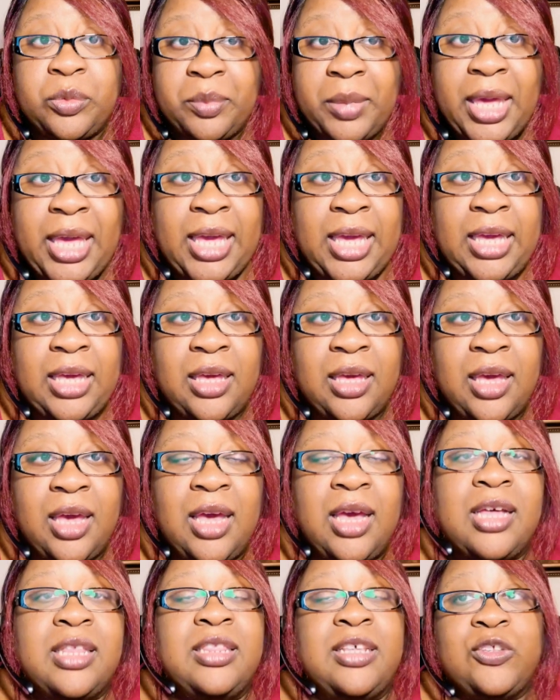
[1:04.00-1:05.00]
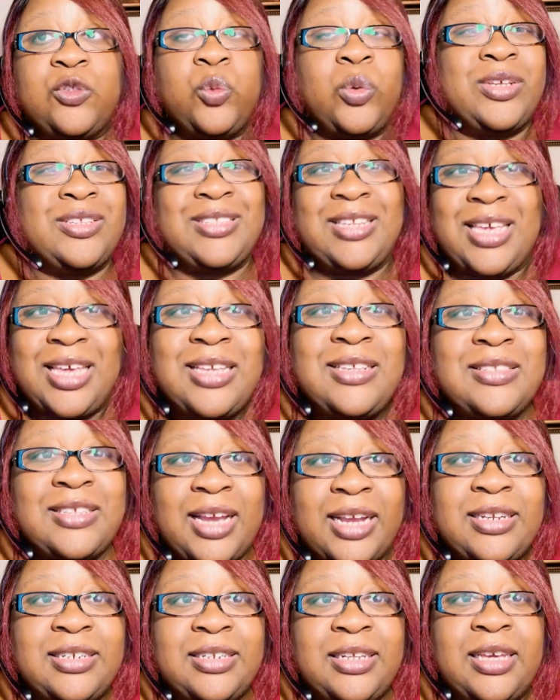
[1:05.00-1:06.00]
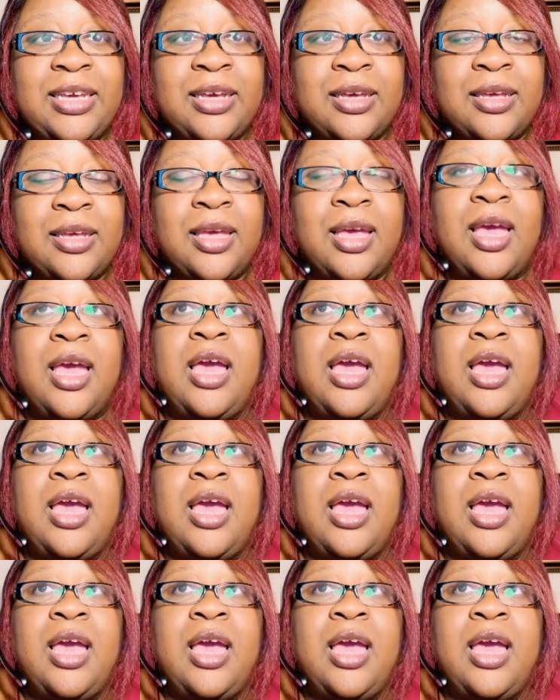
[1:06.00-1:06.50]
me. This was his idea.